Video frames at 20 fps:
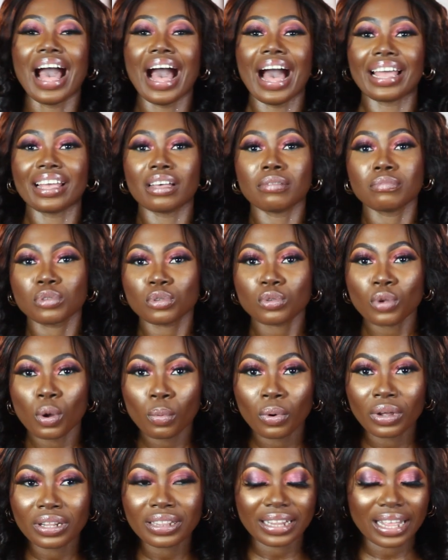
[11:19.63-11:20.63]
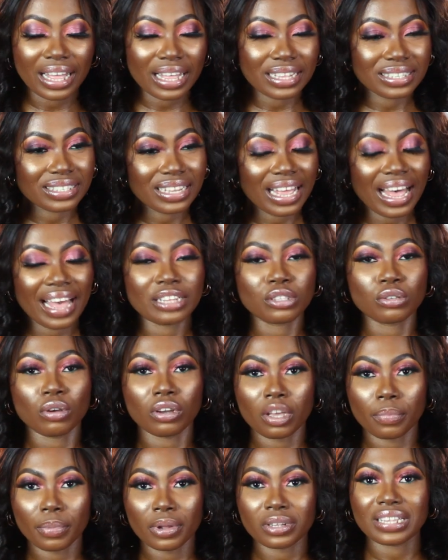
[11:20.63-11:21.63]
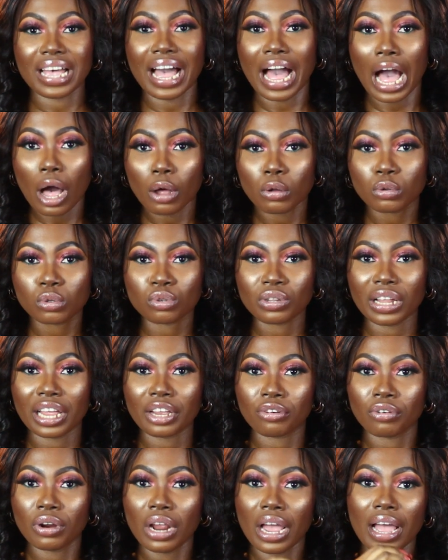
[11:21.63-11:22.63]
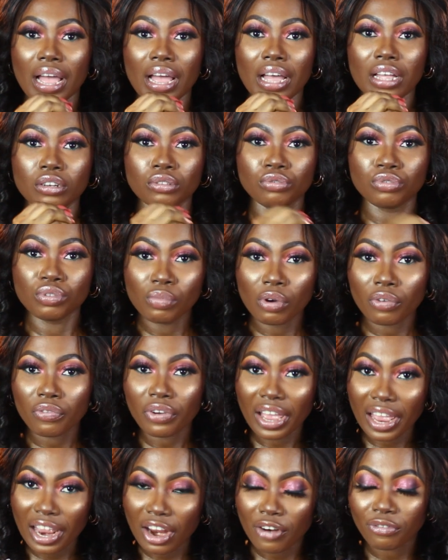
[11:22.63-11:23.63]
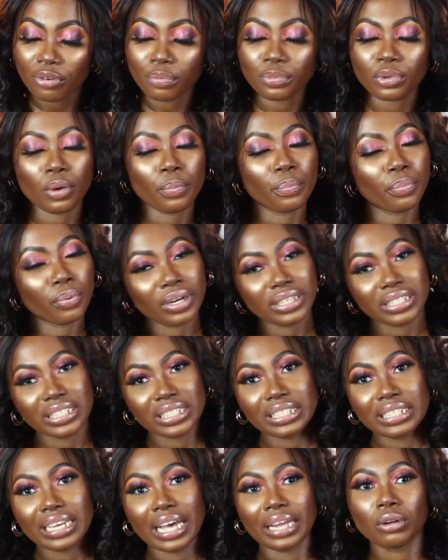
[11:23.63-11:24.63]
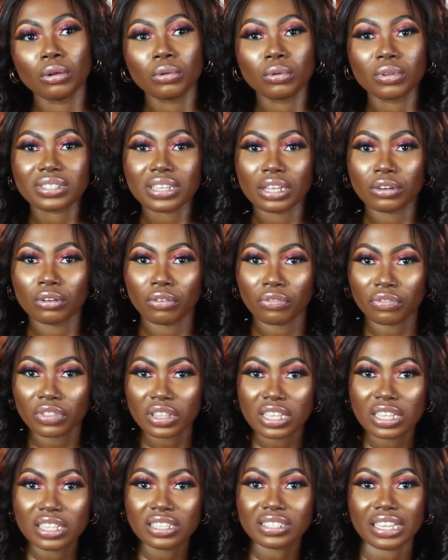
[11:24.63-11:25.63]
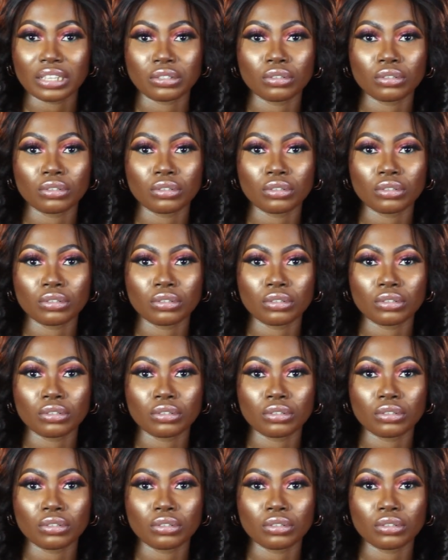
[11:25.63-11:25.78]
I am someone that I talk about how to like remove hair from your body and all those kind of things.